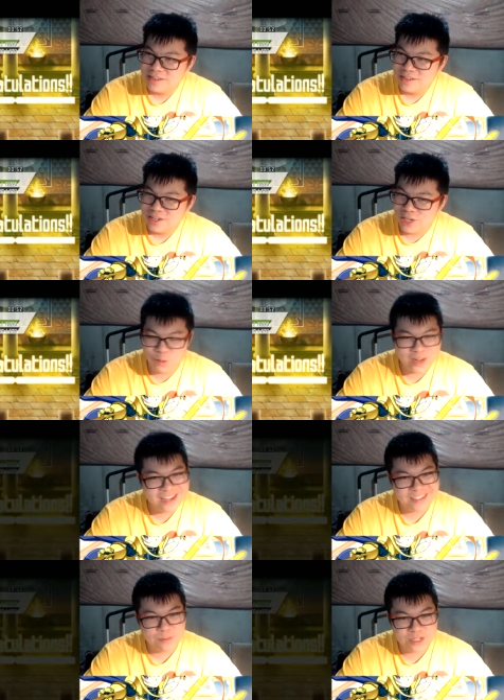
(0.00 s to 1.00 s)
You know what,
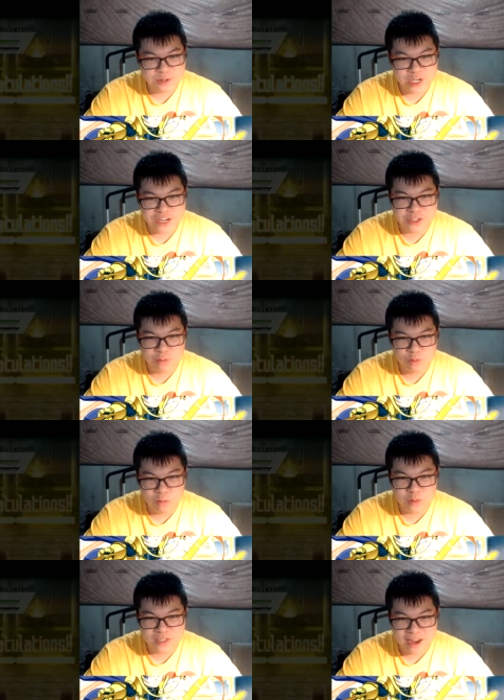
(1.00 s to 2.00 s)
guys? I'm gonna go challenge him one
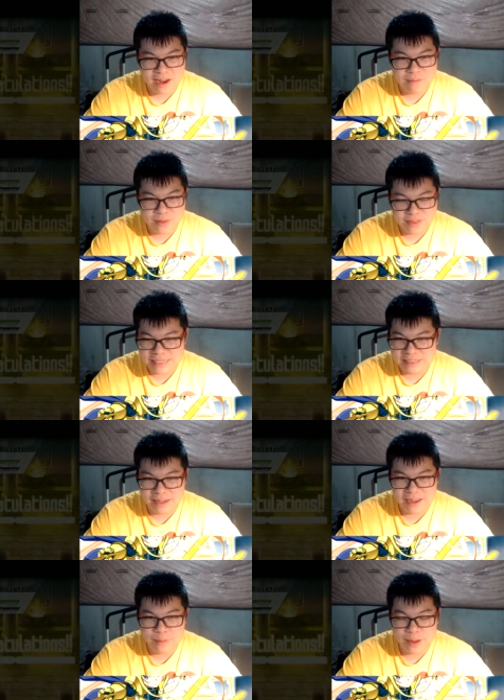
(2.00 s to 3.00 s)
more time, but this
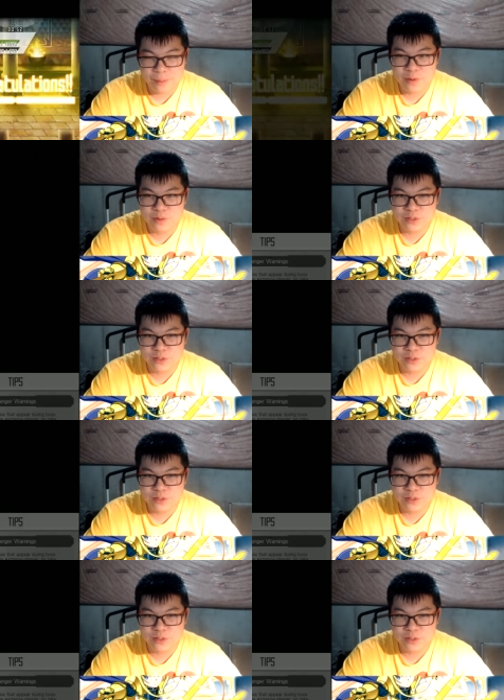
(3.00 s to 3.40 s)
time I'm going to